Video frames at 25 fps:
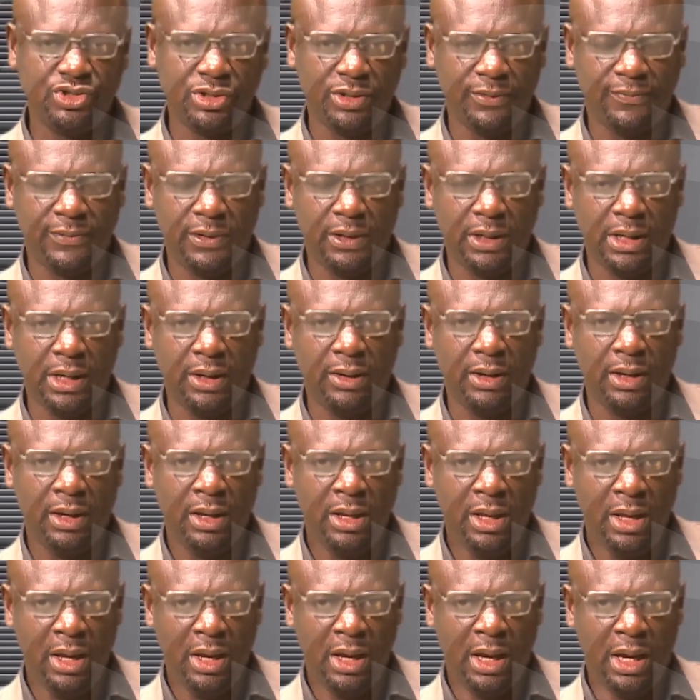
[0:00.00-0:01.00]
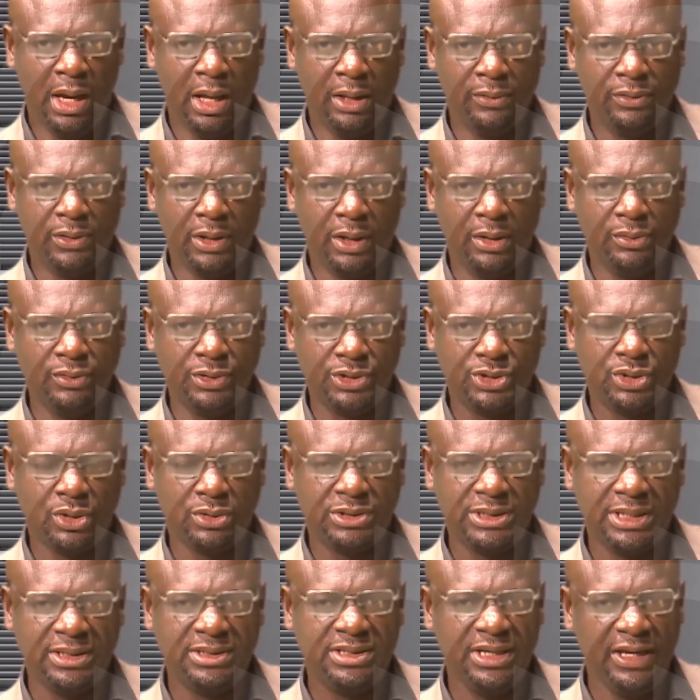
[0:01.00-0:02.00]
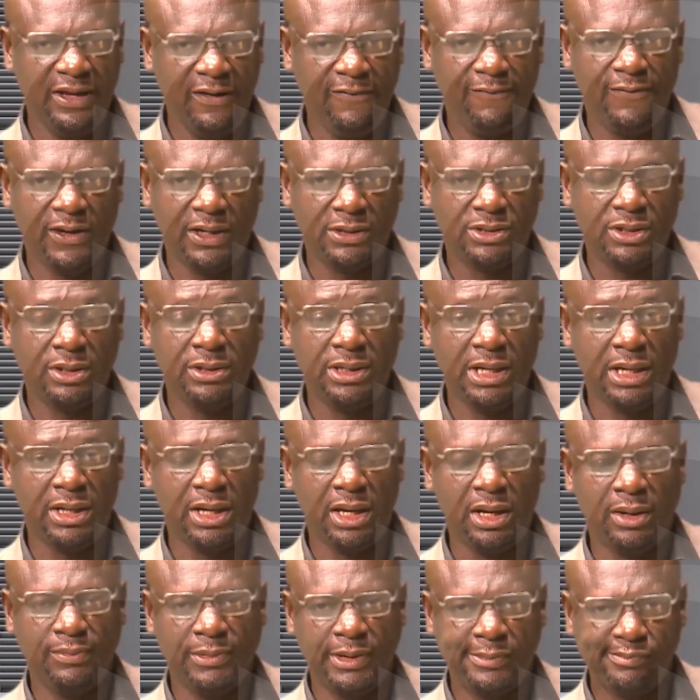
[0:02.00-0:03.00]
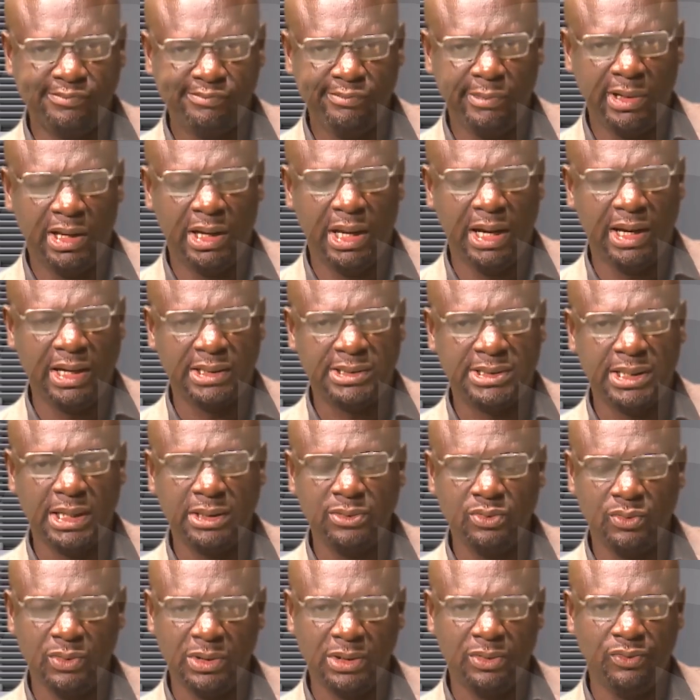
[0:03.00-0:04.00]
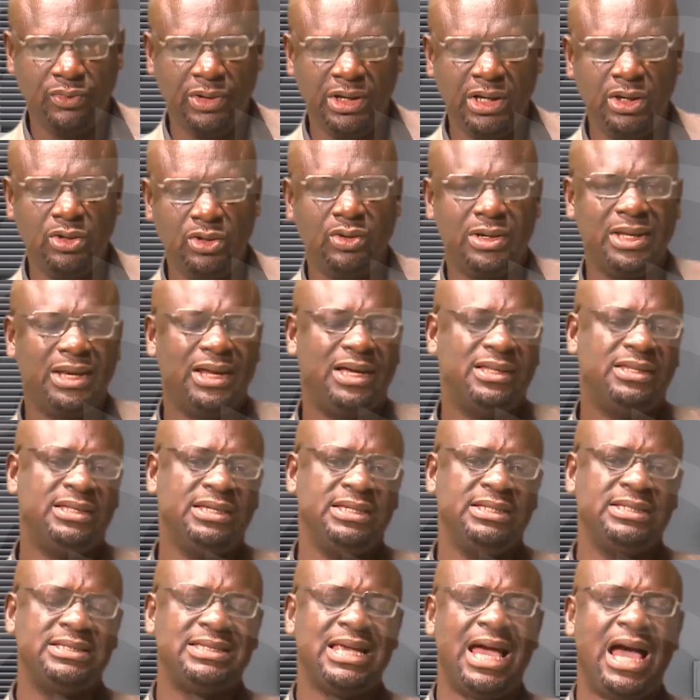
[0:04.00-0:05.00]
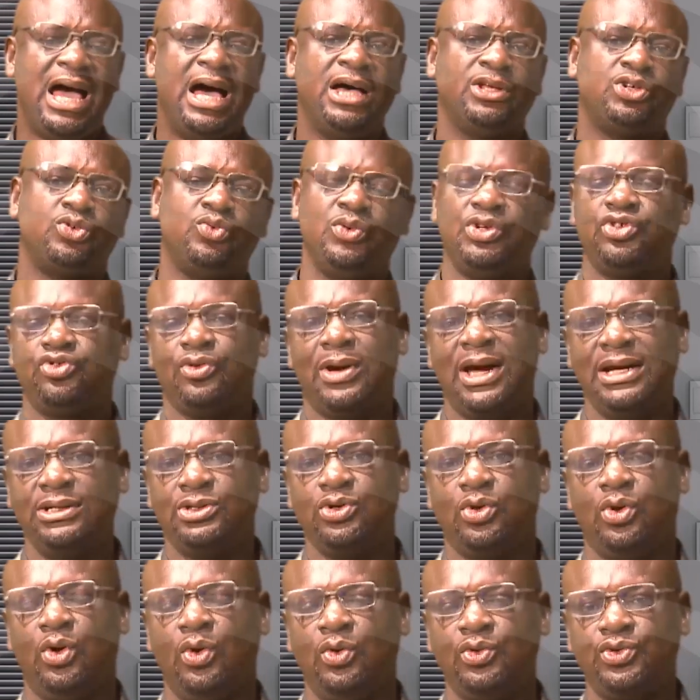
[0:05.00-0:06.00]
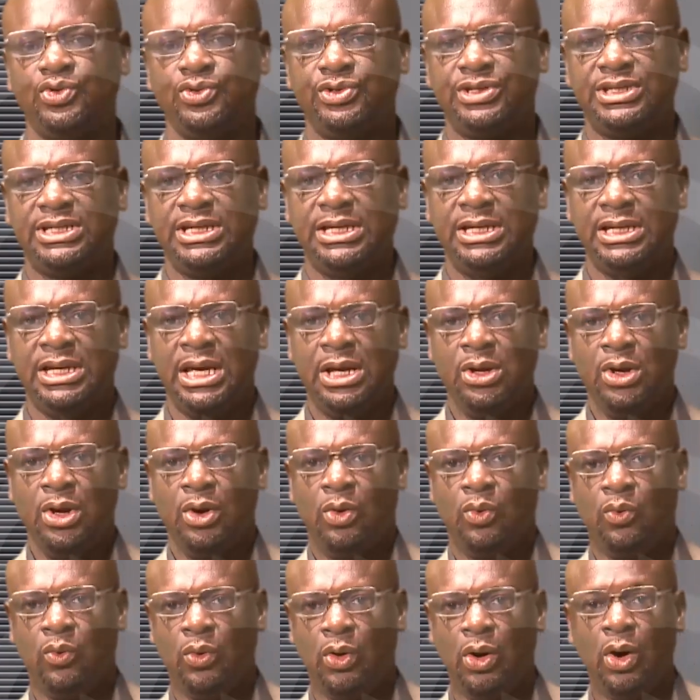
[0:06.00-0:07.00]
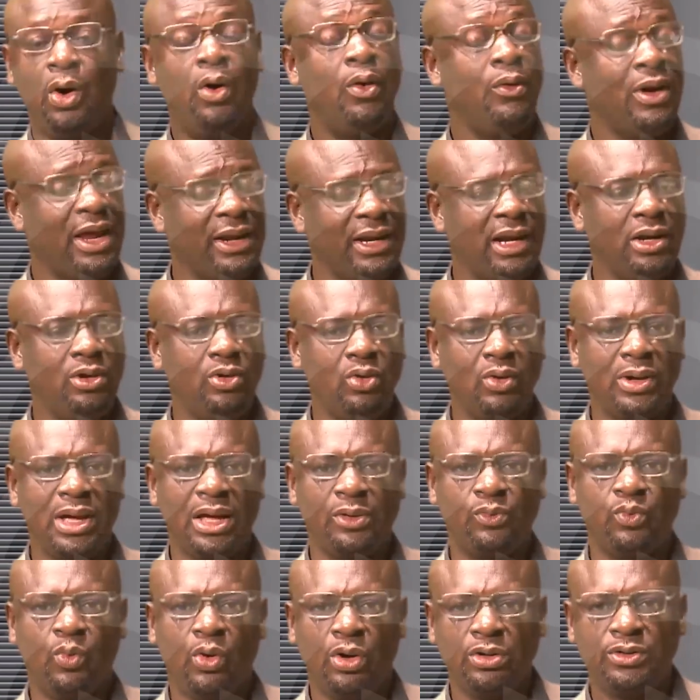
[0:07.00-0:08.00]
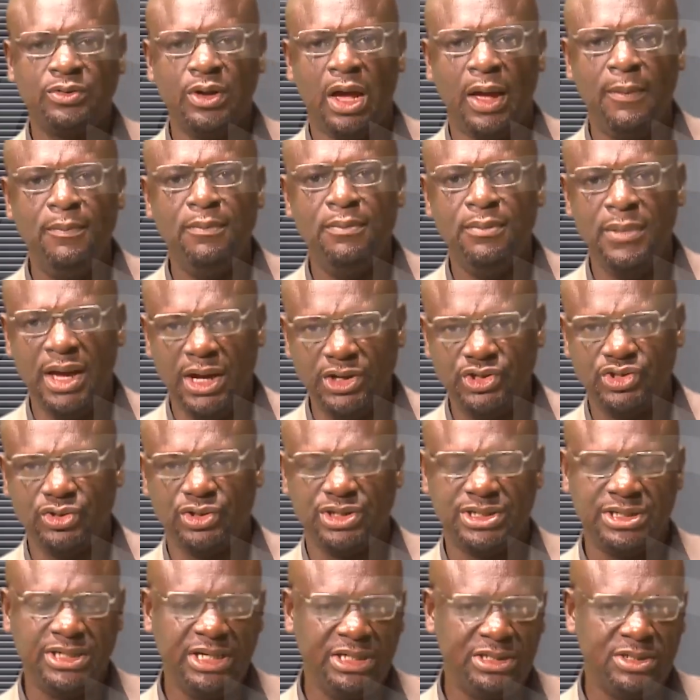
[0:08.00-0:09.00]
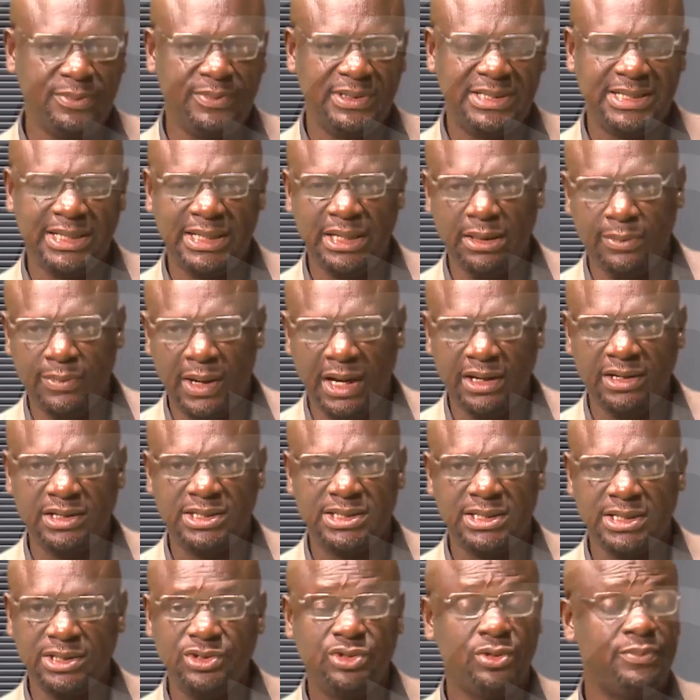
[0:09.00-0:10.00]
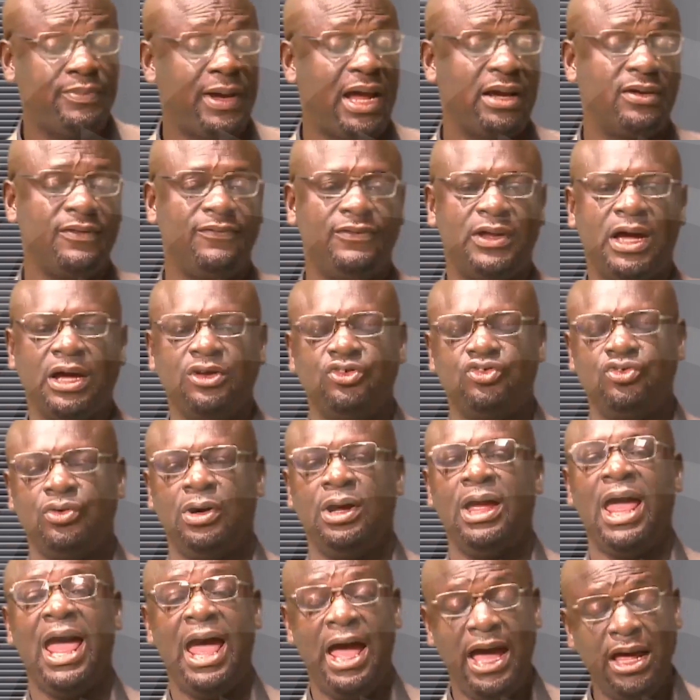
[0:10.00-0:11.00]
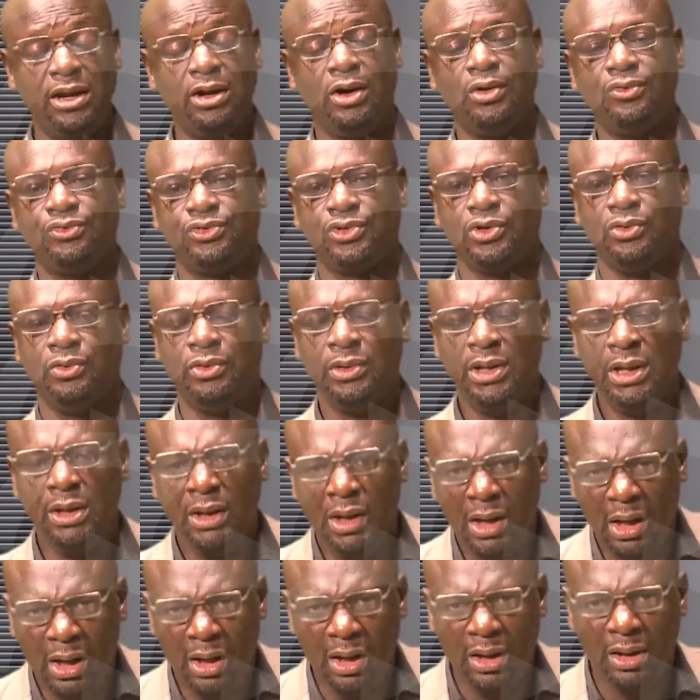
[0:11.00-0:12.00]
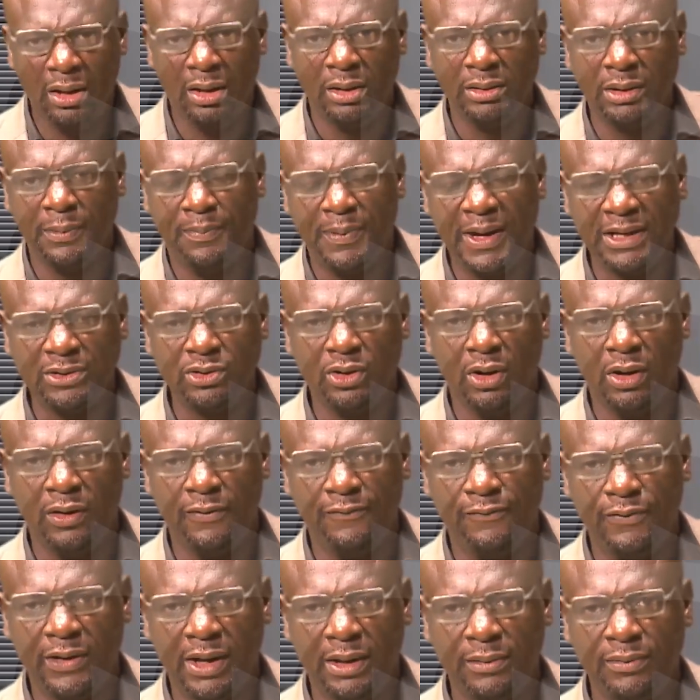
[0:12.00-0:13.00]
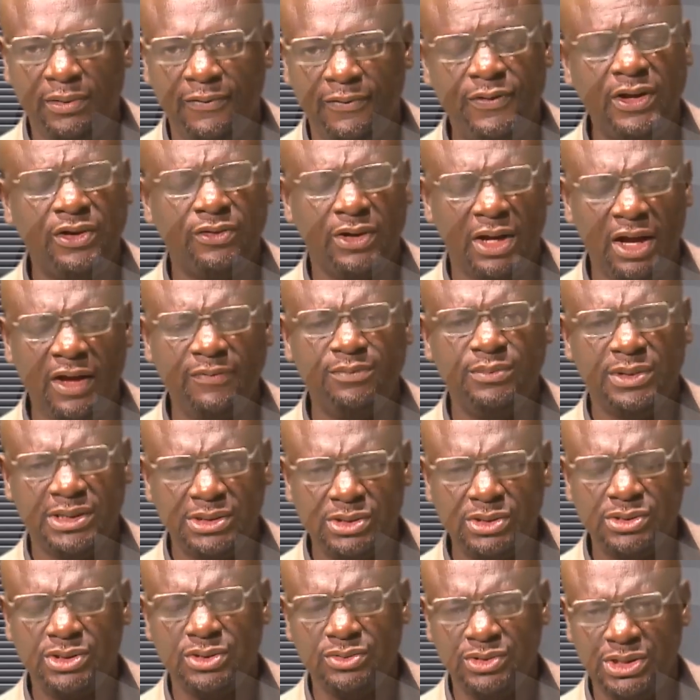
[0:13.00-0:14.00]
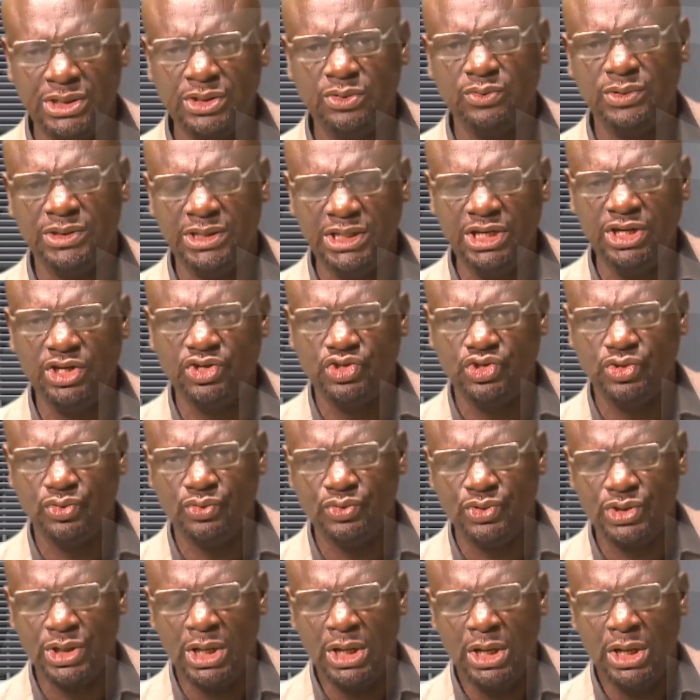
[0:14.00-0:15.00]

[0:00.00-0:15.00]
of the Naira, and the resultant effect on the economy. Now, like I said, we're really looking at these as we try to also see, or rather look at what measures need to be taken by the Central Bank of Nigeria and also on the part of the federal government to deal with the issues.